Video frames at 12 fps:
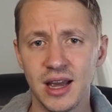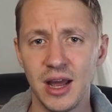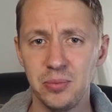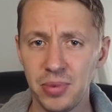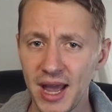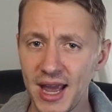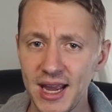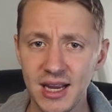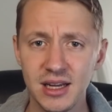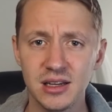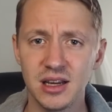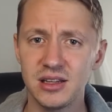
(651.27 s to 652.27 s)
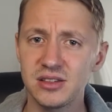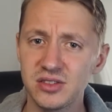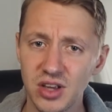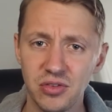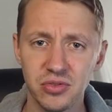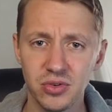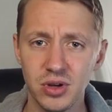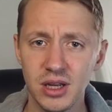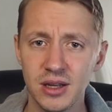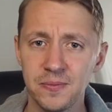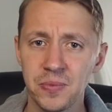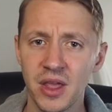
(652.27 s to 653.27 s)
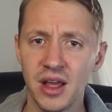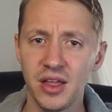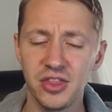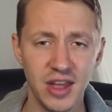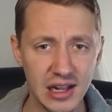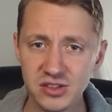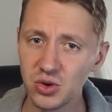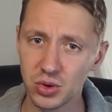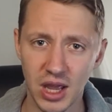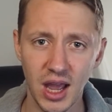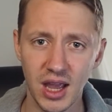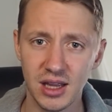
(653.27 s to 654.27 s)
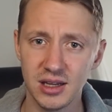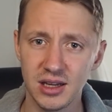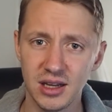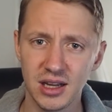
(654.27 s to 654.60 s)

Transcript: and pain and suffering, that's okay.